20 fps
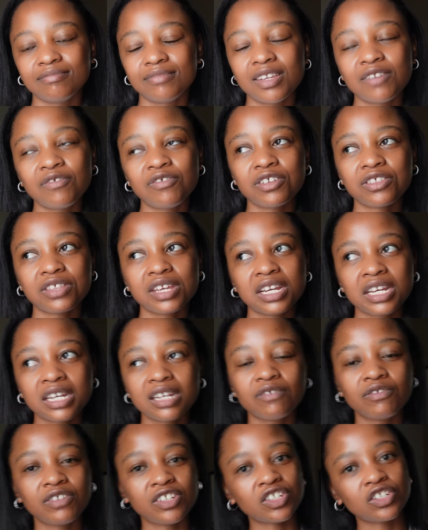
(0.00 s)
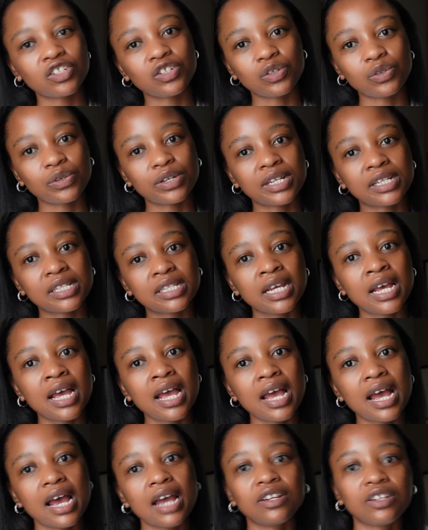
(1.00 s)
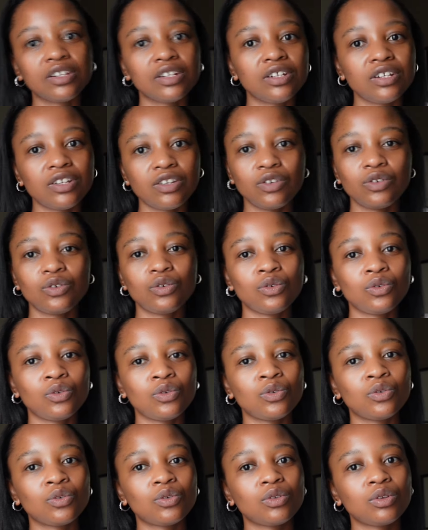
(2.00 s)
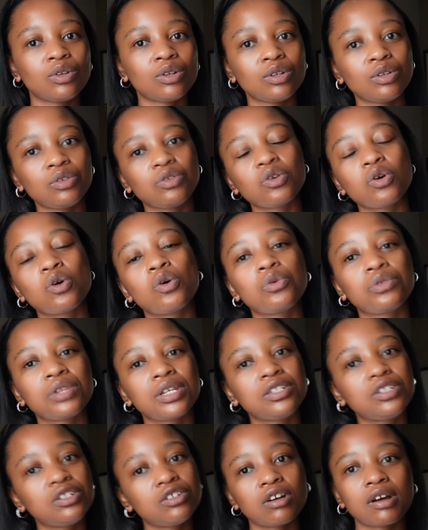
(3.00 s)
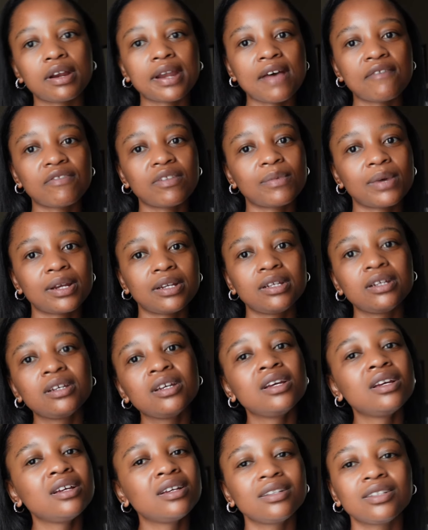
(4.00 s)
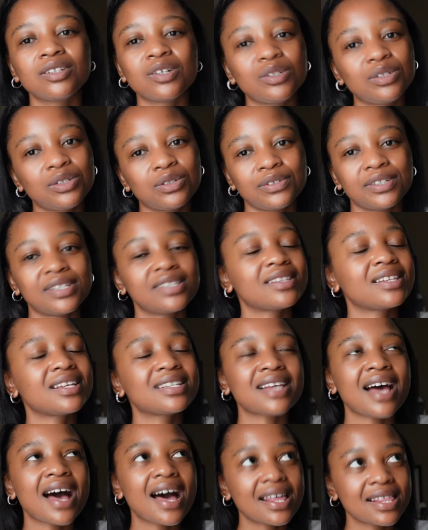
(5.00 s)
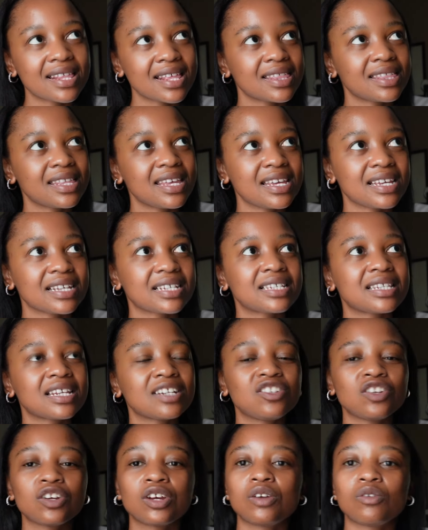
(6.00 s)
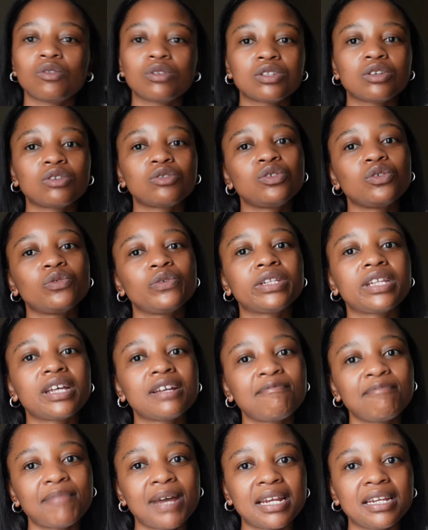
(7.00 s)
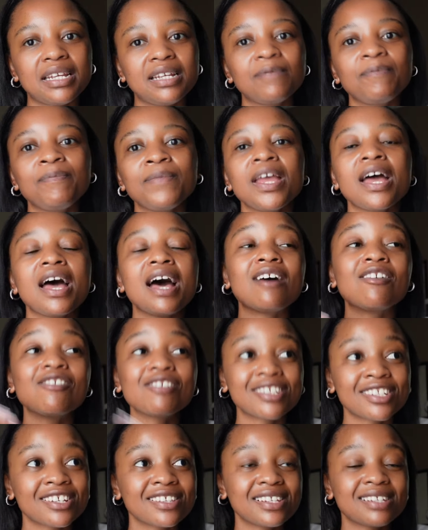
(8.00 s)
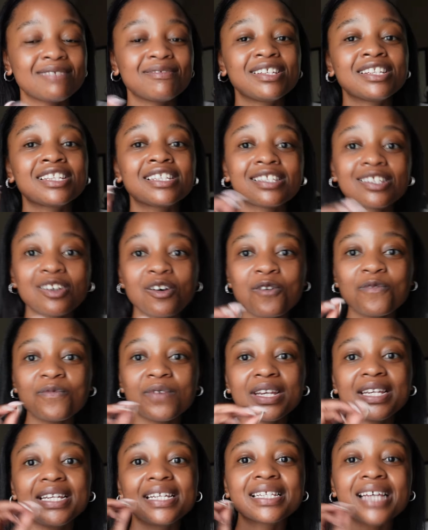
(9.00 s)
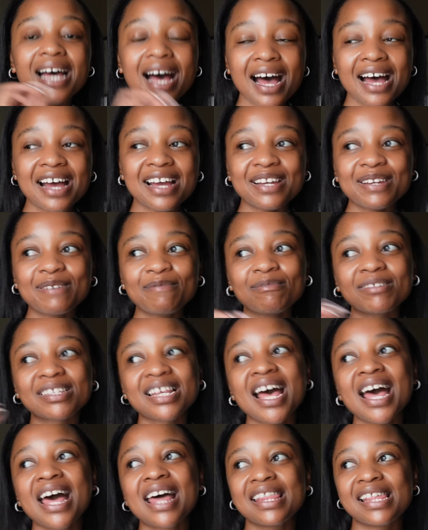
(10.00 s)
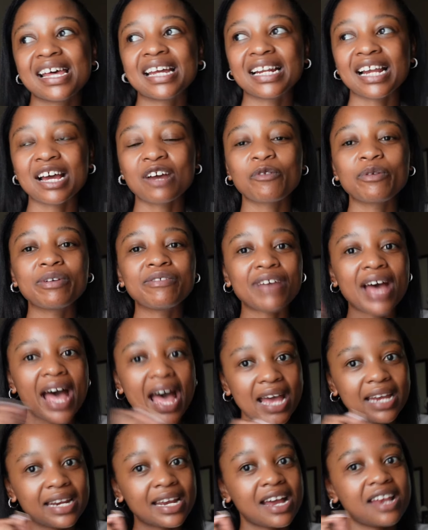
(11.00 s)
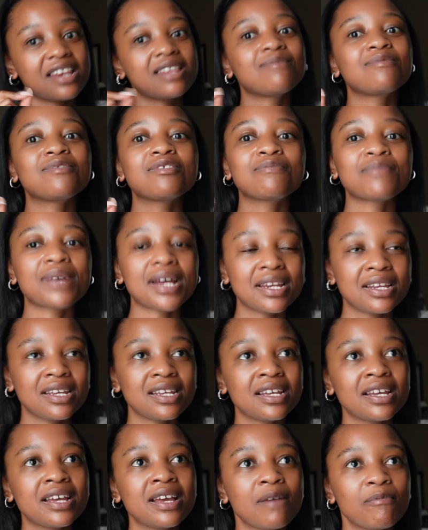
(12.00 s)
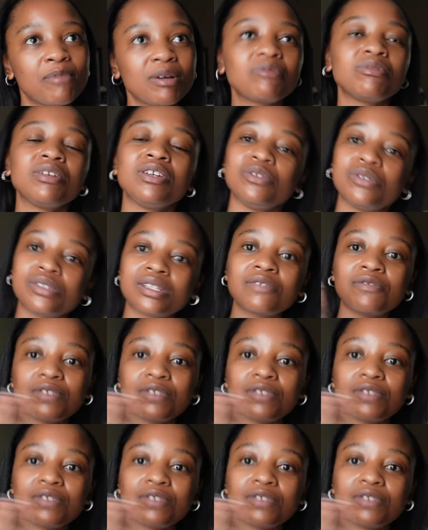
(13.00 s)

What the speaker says: If you're thinking if you should do it and you know that you're not gonna have the money, don't do it. There's other things that you can also do with that money. Also, there's been so many times that like we've had honeymoon money but we use it